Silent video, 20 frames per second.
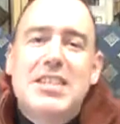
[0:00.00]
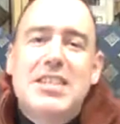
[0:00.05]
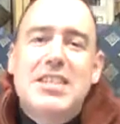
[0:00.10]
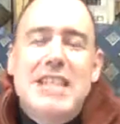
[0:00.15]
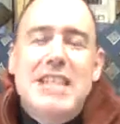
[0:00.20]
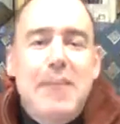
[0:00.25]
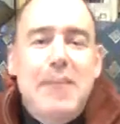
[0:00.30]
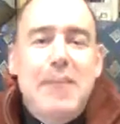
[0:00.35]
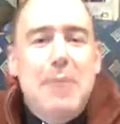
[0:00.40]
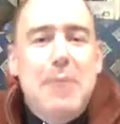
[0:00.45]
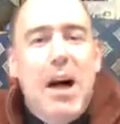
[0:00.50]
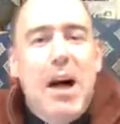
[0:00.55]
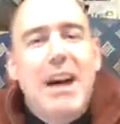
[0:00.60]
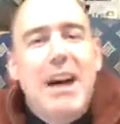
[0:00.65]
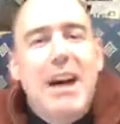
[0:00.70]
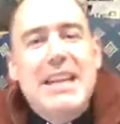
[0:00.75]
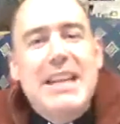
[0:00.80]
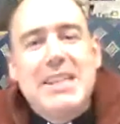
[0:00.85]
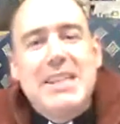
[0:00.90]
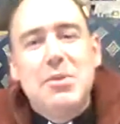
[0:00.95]
has left
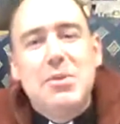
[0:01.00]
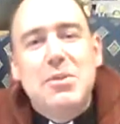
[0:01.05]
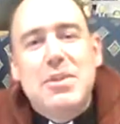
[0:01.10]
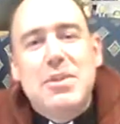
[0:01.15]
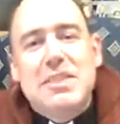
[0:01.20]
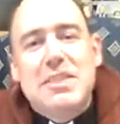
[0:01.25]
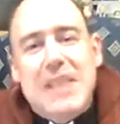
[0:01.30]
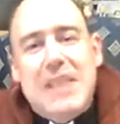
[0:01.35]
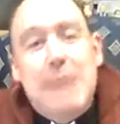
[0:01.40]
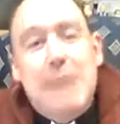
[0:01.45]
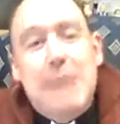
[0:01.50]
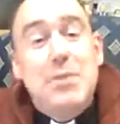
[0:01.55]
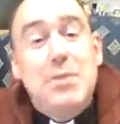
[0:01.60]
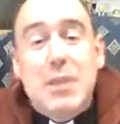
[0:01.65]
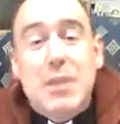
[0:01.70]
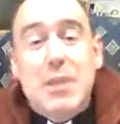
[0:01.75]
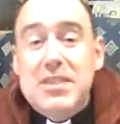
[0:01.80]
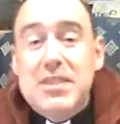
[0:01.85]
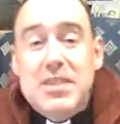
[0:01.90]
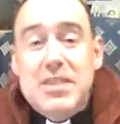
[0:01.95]
behind in order to come
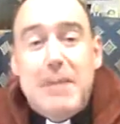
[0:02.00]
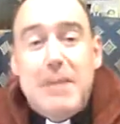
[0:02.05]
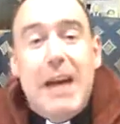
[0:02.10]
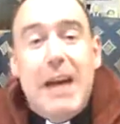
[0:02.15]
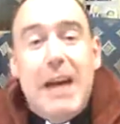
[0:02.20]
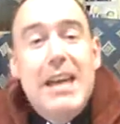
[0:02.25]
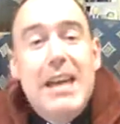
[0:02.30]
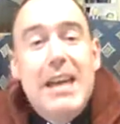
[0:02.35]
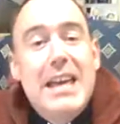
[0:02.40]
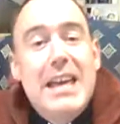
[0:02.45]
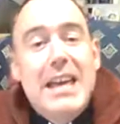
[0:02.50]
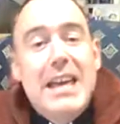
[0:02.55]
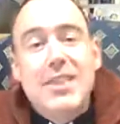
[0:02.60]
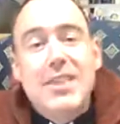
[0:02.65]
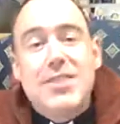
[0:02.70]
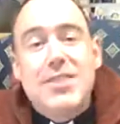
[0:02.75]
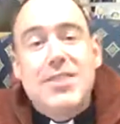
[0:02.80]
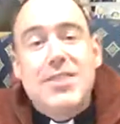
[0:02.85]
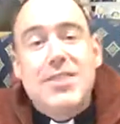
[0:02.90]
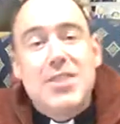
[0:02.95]
to us. It's about
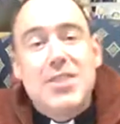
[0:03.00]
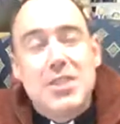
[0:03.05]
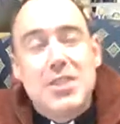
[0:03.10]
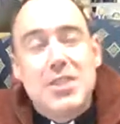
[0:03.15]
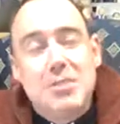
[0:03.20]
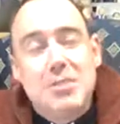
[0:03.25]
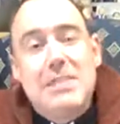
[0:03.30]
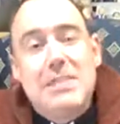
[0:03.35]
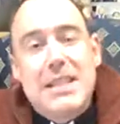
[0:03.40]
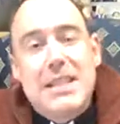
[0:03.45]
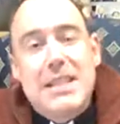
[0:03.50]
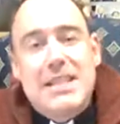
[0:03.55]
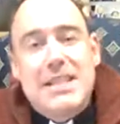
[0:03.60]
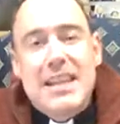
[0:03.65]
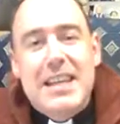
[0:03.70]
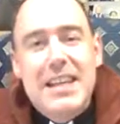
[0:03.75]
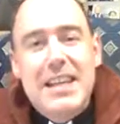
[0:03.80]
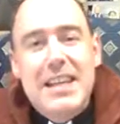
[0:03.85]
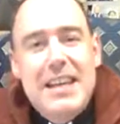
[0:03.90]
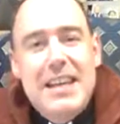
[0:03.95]
his
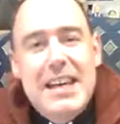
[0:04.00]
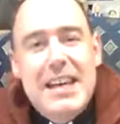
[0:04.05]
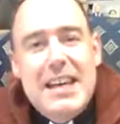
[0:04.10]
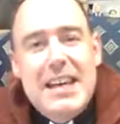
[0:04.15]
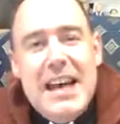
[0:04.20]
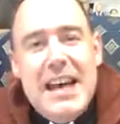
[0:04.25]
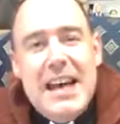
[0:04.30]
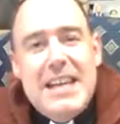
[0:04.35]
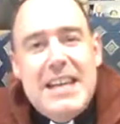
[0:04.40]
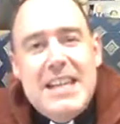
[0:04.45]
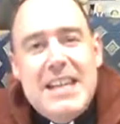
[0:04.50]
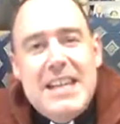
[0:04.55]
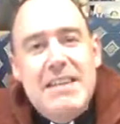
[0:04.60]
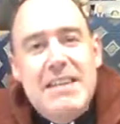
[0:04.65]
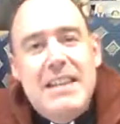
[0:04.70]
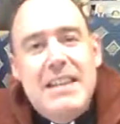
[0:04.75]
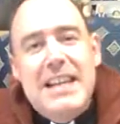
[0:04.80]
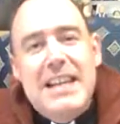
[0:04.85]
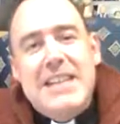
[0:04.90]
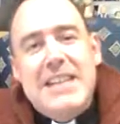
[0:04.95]
humility. And here
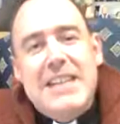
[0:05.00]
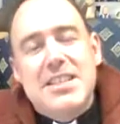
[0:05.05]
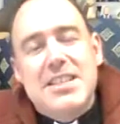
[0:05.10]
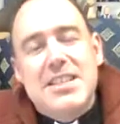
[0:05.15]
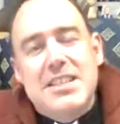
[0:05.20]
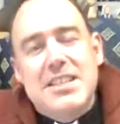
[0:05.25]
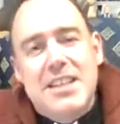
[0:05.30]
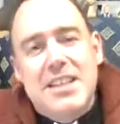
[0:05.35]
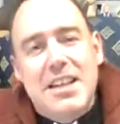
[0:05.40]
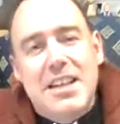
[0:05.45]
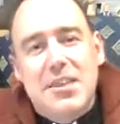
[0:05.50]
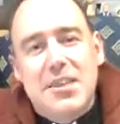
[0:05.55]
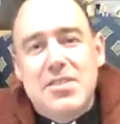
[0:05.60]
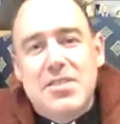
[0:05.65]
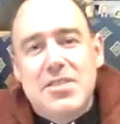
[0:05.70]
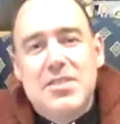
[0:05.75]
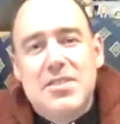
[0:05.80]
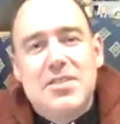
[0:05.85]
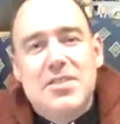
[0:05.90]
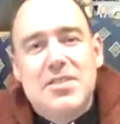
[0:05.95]
in the letter to the
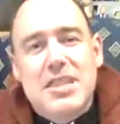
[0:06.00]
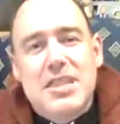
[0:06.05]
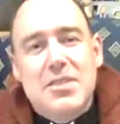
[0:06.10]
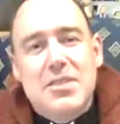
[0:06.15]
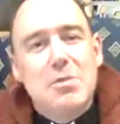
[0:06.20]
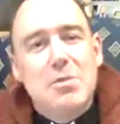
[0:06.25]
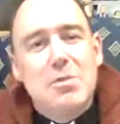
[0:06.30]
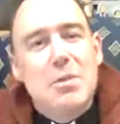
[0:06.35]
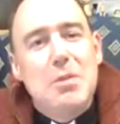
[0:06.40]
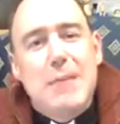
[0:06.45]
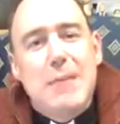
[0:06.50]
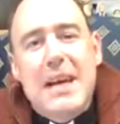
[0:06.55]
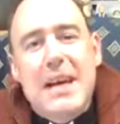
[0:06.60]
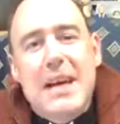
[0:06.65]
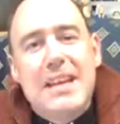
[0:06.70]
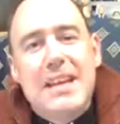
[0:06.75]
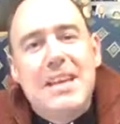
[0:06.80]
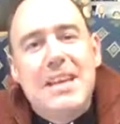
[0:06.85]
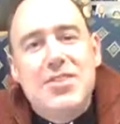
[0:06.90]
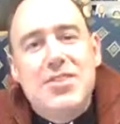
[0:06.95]
Colossians, it's all
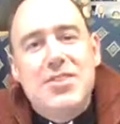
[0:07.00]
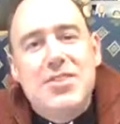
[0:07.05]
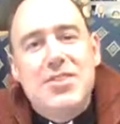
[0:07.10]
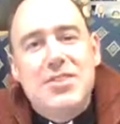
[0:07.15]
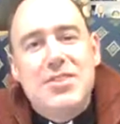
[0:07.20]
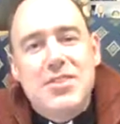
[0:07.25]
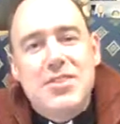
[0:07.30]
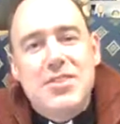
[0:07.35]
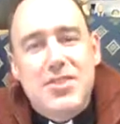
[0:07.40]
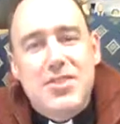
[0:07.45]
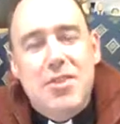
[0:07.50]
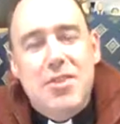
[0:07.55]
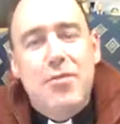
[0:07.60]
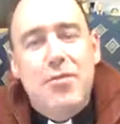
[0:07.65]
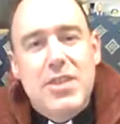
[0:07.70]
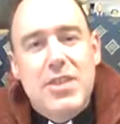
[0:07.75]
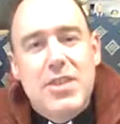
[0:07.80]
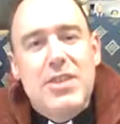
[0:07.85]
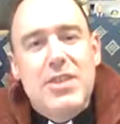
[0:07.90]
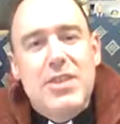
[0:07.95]
about his
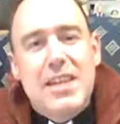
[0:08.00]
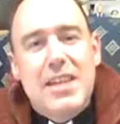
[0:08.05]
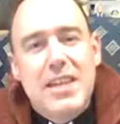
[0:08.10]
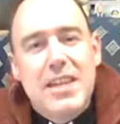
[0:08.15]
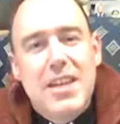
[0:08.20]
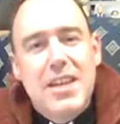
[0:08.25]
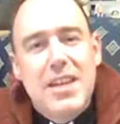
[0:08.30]
sovereignty.